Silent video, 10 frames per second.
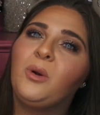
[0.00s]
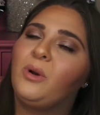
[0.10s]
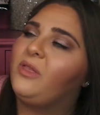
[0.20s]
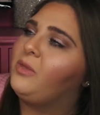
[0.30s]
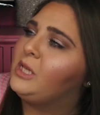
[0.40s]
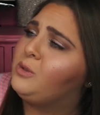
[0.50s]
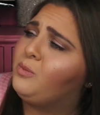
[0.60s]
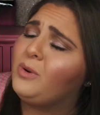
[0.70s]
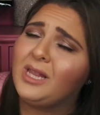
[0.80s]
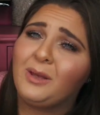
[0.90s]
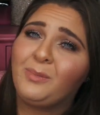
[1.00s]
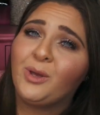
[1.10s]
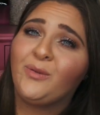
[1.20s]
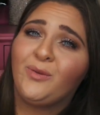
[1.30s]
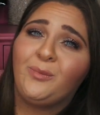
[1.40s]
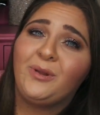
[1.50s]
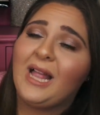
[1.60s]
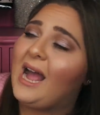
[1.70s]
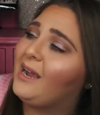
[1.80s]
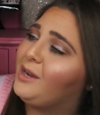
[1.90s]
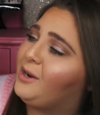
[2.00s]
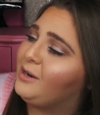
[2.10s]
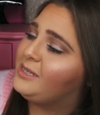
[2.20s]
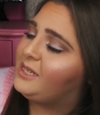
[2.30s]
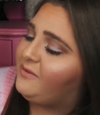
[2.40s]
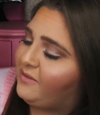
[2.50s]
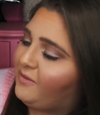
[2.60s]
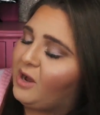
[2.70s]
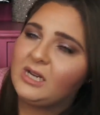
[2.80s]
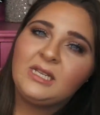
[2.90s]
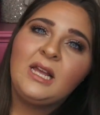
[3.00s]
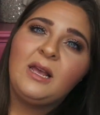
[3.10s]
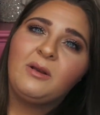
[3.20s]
with this really beautiful black cursive font,